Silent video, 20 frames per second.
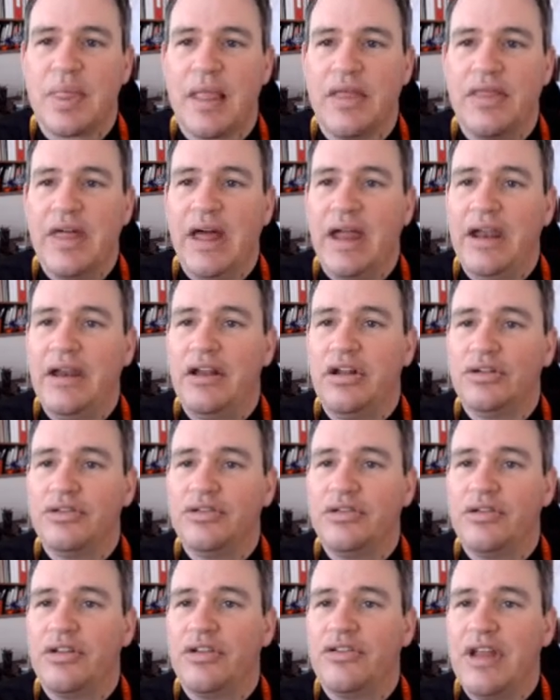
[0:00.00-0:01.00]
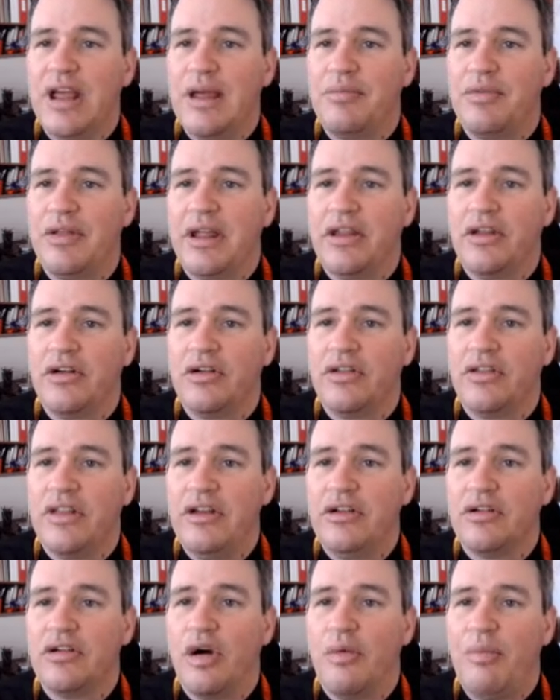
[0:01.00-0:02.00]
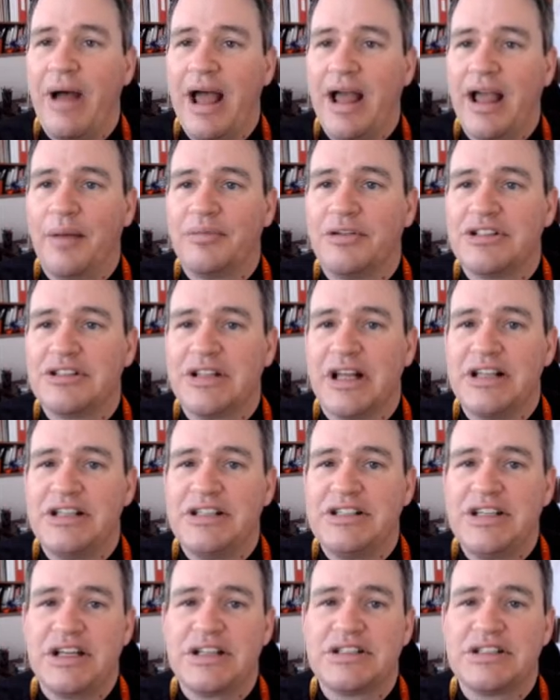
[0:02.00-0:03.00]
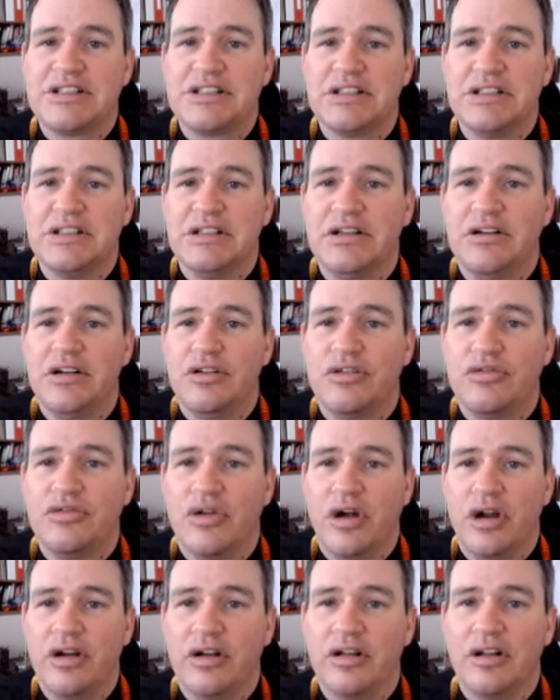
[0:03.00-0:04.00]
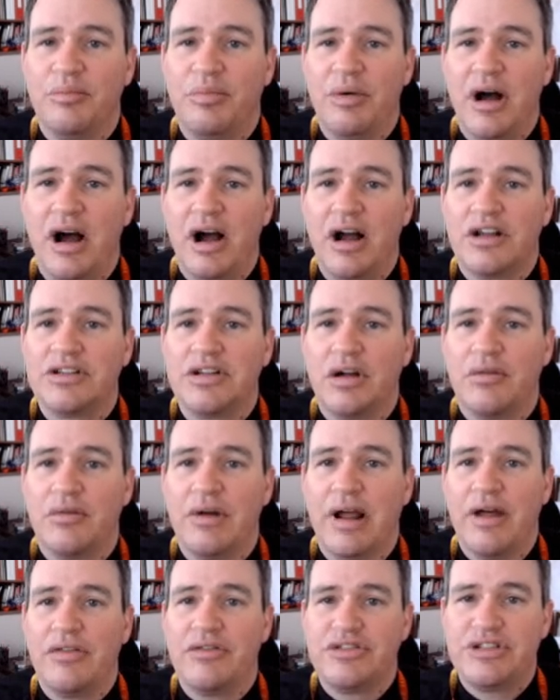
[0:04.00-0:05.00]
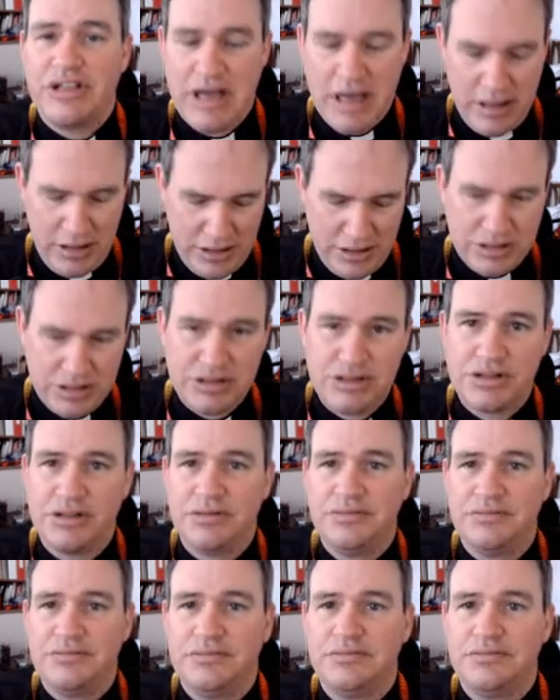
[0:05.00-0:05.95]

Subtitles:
Then you'll do the same thing. Then you'll go back up to slide 6, draw your little box around the challenge,